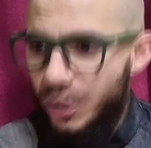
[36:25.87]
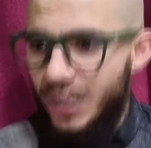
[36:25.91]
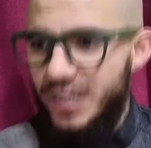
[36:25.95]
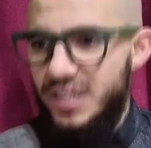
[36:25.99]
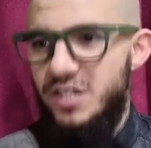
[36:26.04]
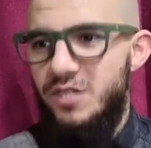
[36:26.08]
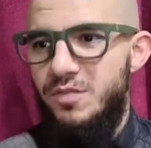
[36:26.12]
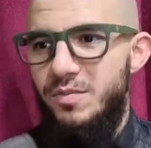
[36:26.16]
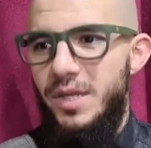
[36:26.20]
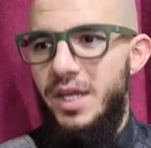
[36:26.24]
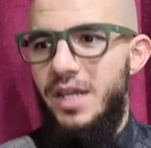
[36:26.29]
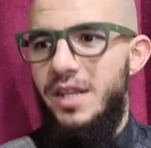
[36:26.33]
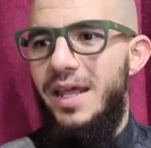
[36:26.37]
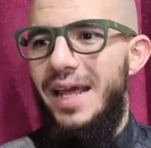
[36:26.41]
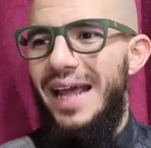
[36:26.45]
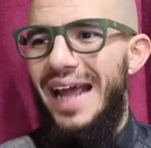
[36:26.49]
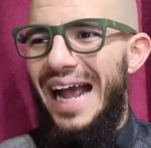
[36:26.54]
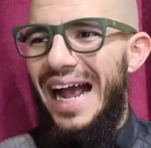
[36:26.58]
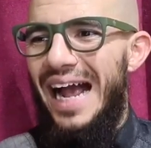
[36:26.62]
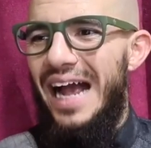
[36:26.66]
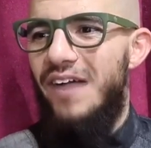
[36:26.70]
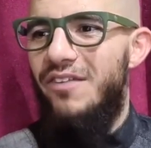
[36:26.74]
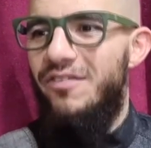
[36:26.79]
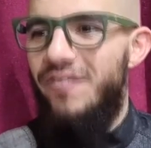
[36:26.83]
trust me, they
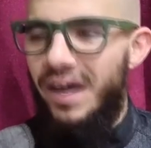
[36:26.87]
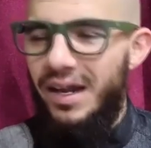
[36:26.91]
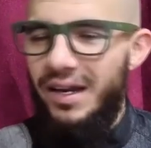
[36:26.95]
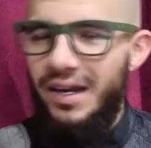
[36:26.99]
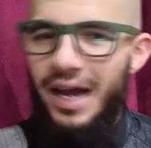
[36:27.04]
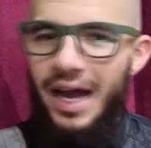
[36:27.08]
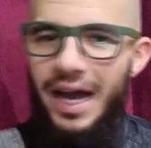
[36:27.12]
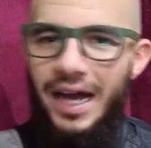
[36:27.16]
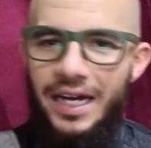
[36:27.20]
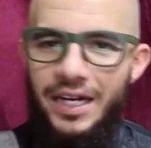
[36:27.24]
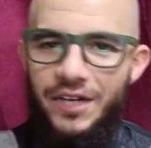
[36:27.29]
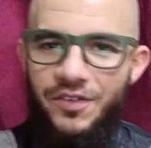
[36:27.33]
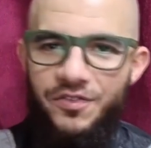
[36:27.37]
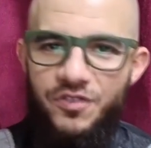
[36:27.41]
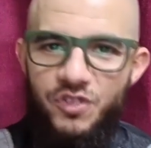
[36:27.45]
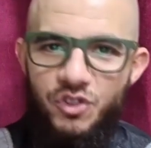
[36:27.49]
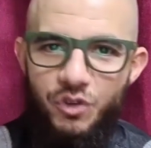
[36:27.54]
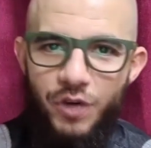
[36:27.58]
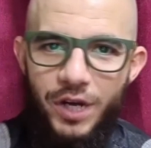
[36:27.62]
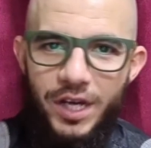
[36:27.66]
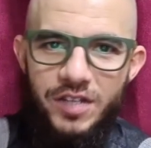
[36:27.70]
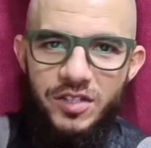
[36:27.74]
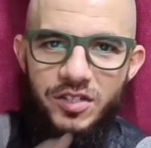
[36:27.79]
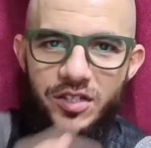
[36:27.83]
have a lot of
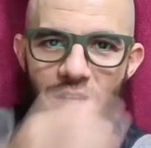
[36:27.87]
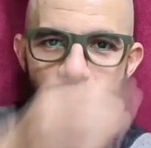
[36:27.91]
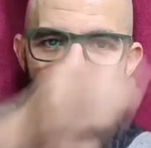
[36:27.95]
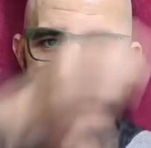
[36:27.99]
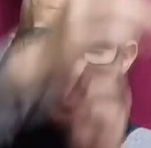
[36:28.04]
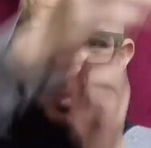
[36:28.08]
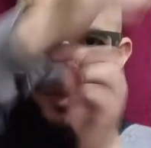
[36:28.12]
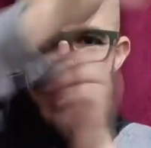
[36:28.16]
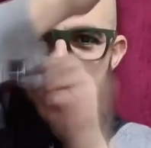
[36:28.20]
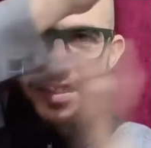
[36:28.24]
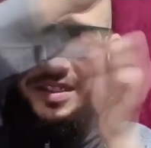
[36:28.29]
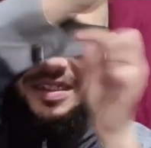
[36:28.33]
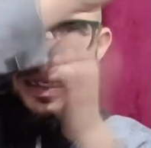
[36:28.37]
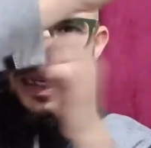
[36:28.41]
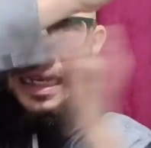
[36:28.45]
tricks up their